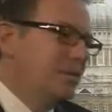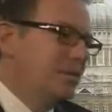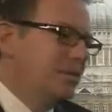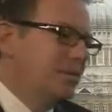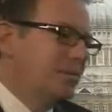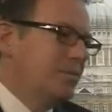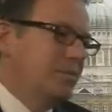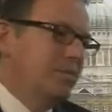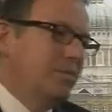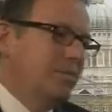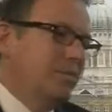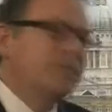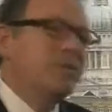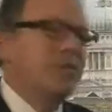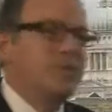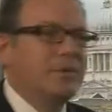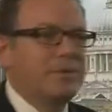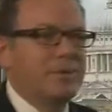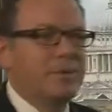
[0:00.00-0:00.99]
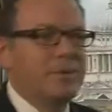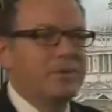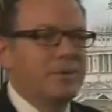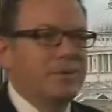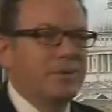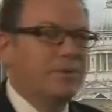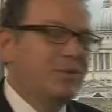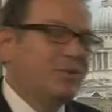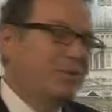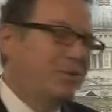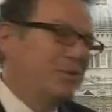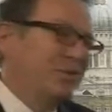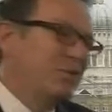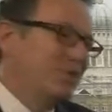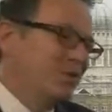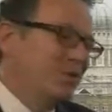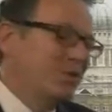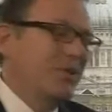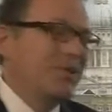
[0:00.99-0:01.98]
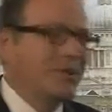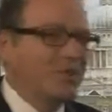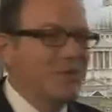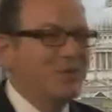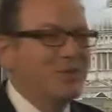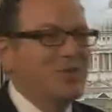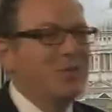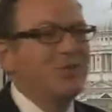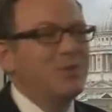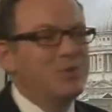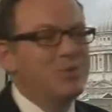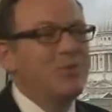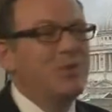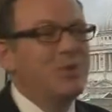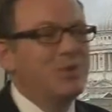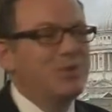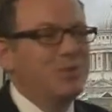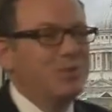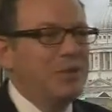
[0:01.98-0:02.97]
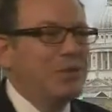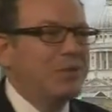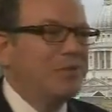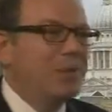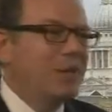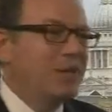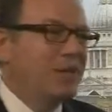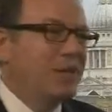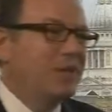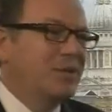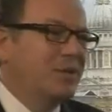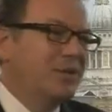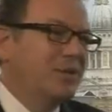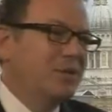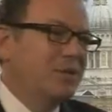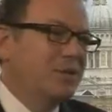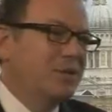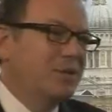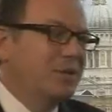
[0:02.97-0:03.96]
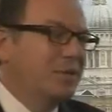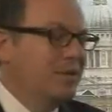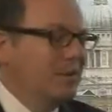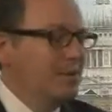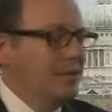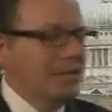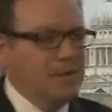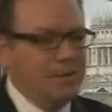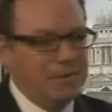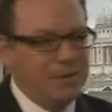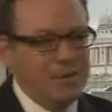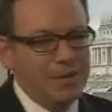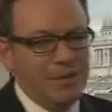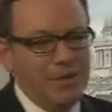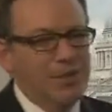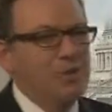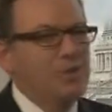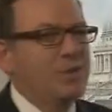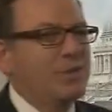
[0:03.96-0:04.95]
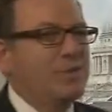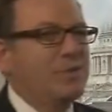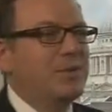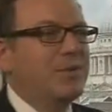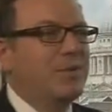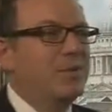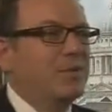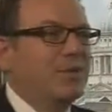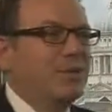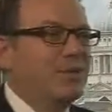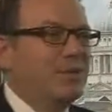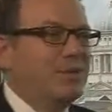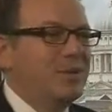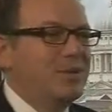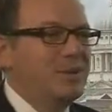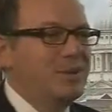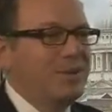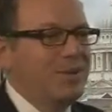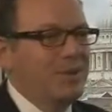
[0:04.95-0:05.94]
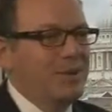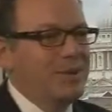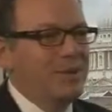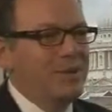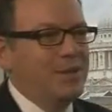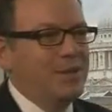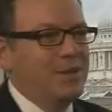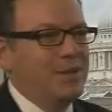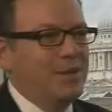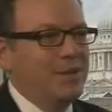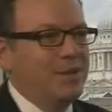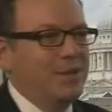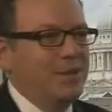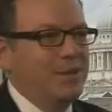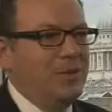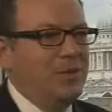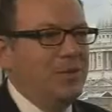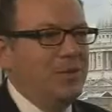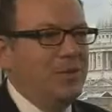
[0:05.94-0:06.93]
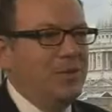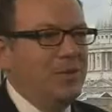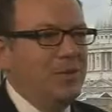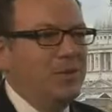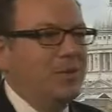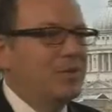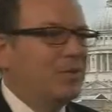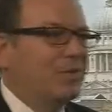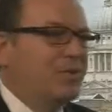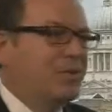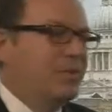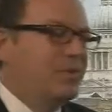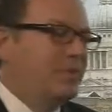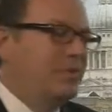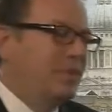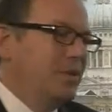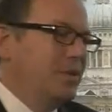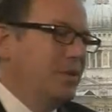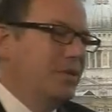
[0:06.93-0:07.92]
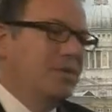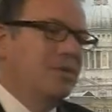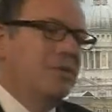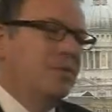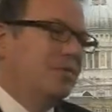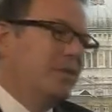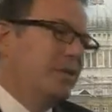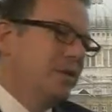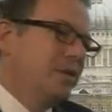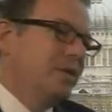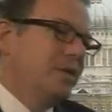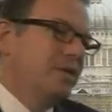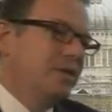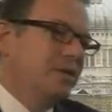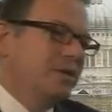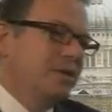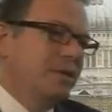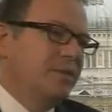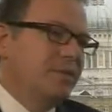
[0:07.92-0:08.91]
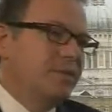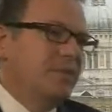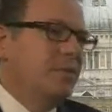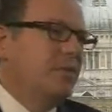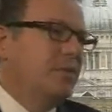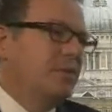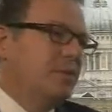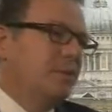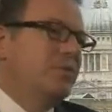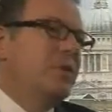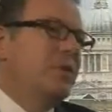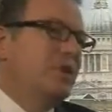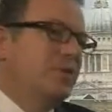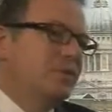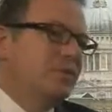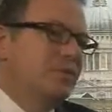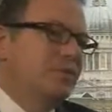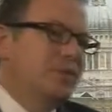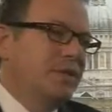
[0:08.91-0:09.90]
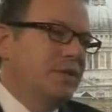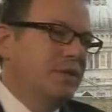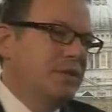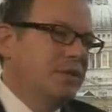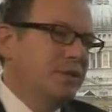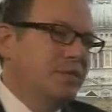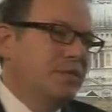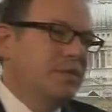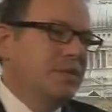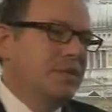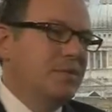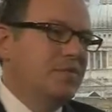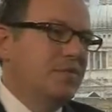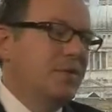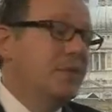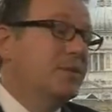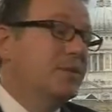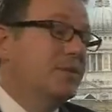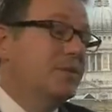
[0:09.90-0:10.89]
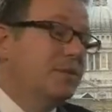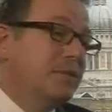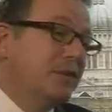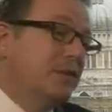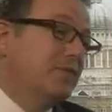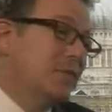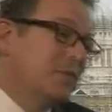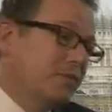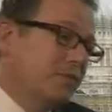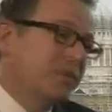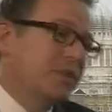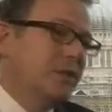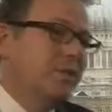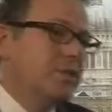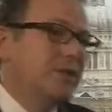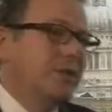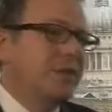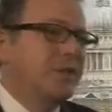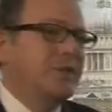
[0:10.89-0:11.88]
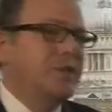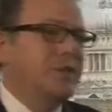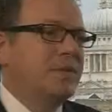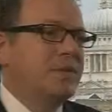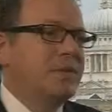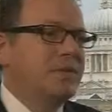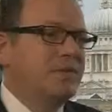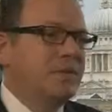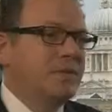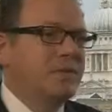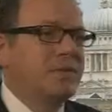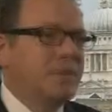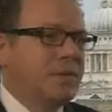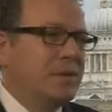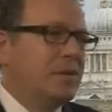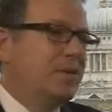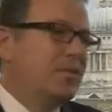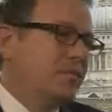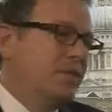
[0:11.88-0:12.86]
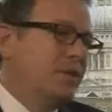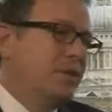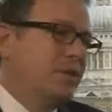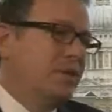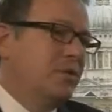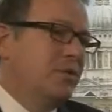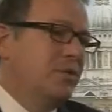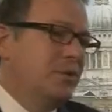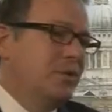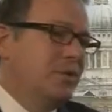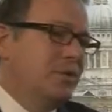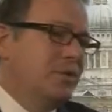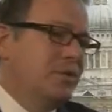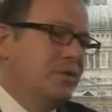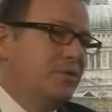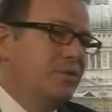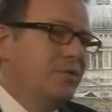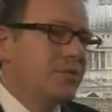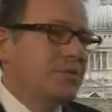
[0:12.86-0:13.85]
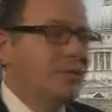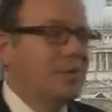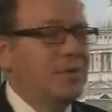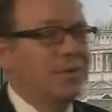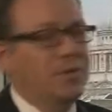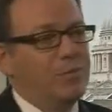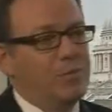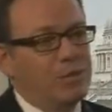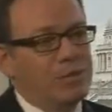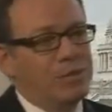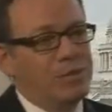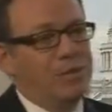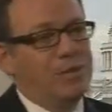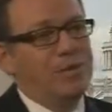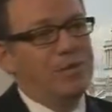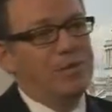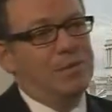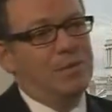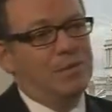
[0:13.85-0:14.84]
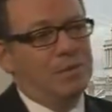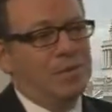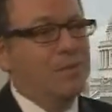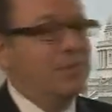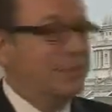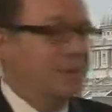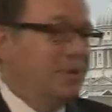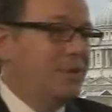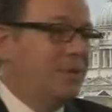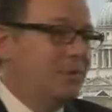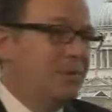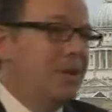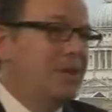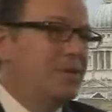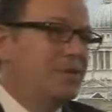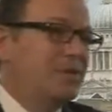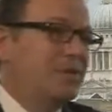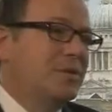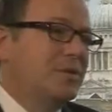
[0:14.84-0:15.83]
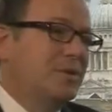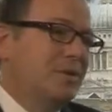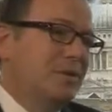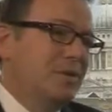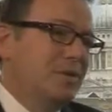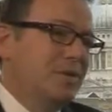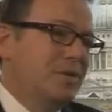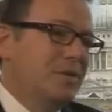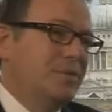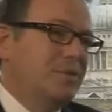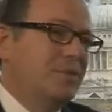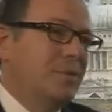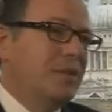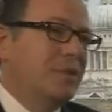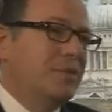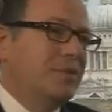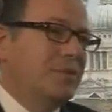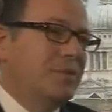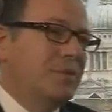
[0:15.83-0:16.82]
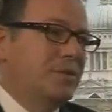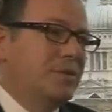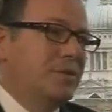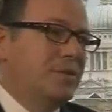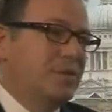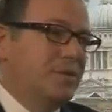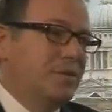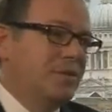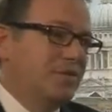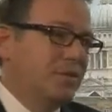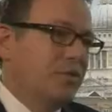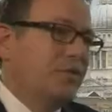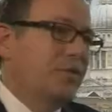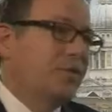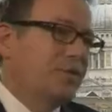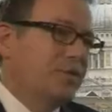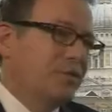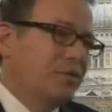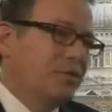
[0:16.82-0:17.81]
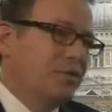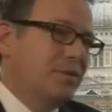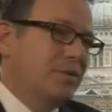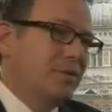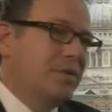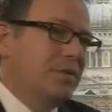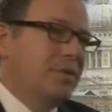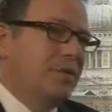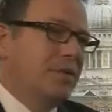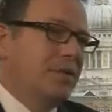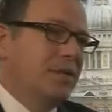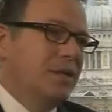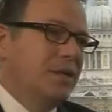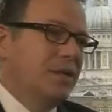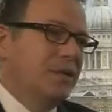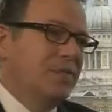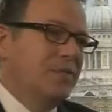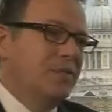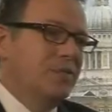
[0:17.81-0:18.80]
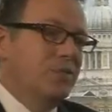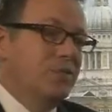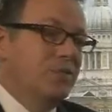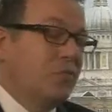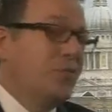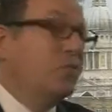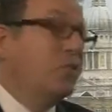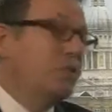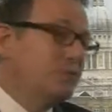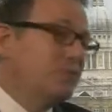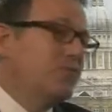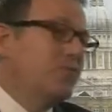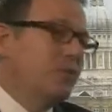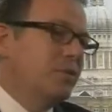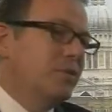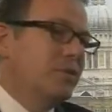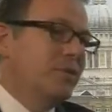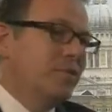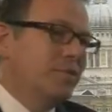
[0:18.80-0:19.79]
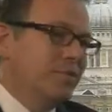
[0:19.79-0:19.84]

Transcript: well, no, it's, it's, it's, not a myth. It's, it's, a, it's a mixed bag. I think you, mm-hmm. there's still in the US and, and, uh, and in Europe a lot of. Um, lot of legacy systems. A lot of the outsourcing uh, uh, players themselves are running on legacy systems, so they're creating a lot of issues because they're, they're again they're batch uh, batch uh, uh, processors, and the world needs real time.